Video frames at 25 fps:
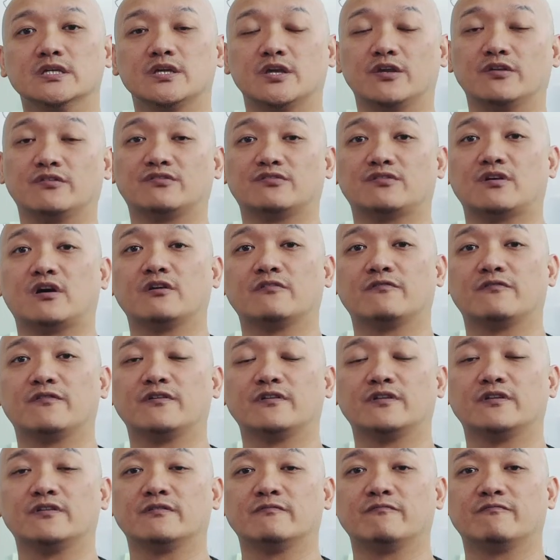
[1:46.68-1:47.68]
he
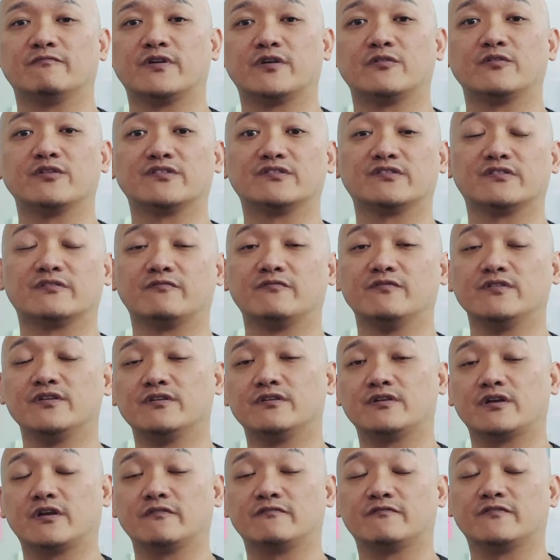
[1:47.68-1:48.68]
suffered very
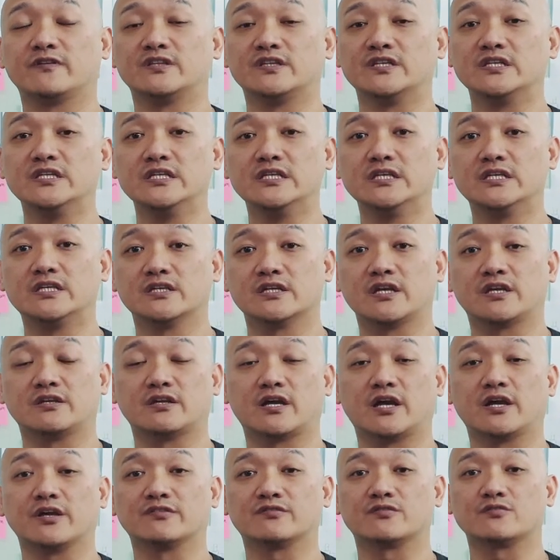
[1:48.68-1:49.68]
severe eye fatigue and
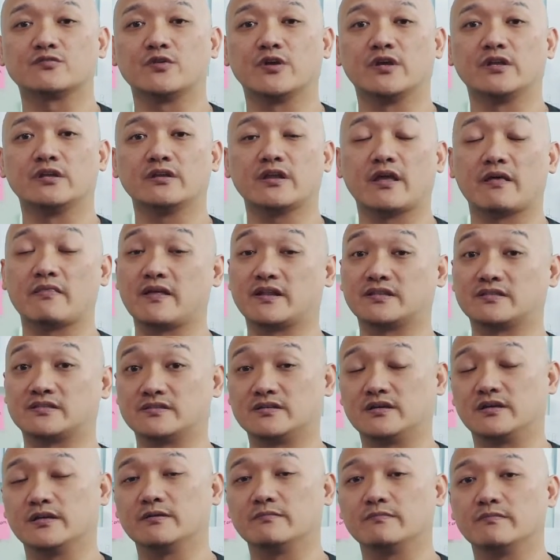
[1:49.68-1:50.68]
eye strain at that
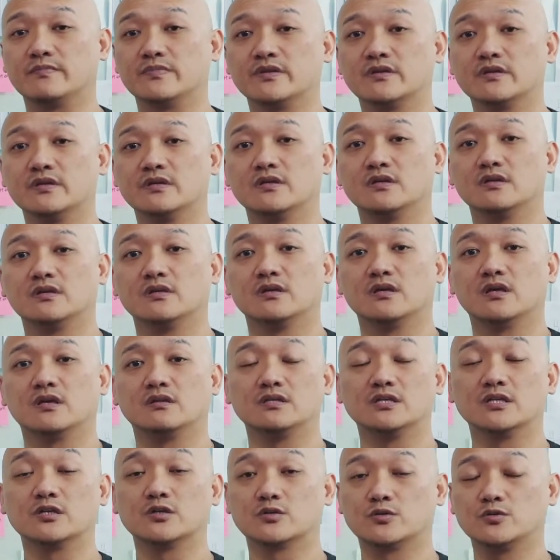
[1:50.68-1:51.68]
time and
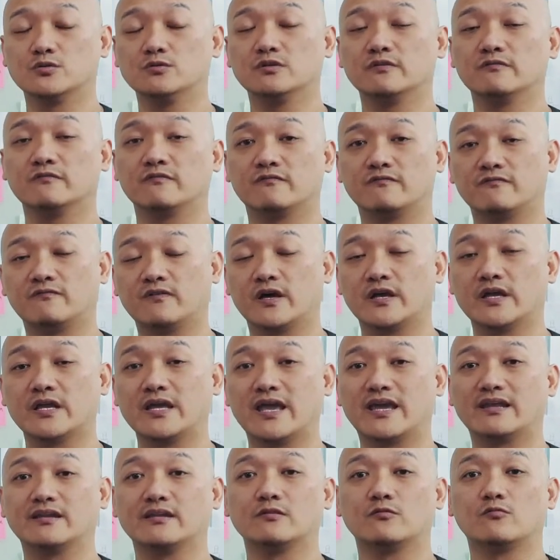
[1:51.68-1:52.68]
he couldn't find
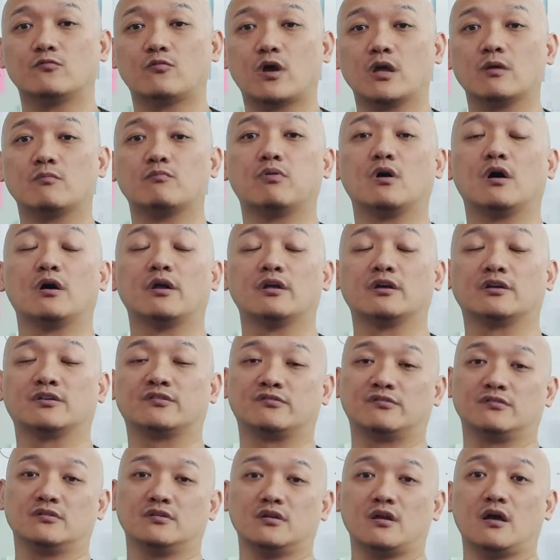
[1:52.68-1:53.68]
any right
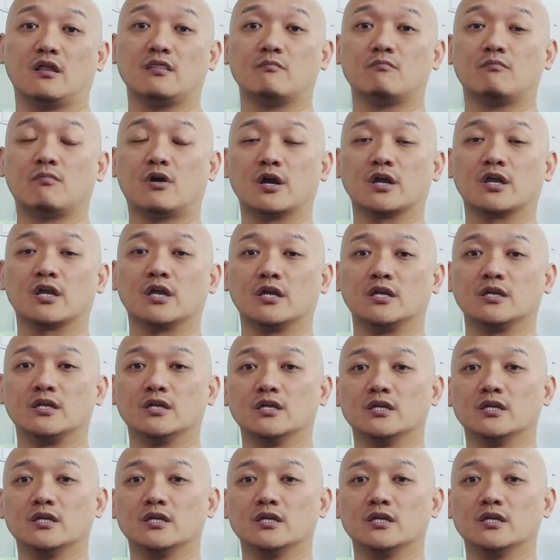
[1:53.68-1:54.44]
products on the market.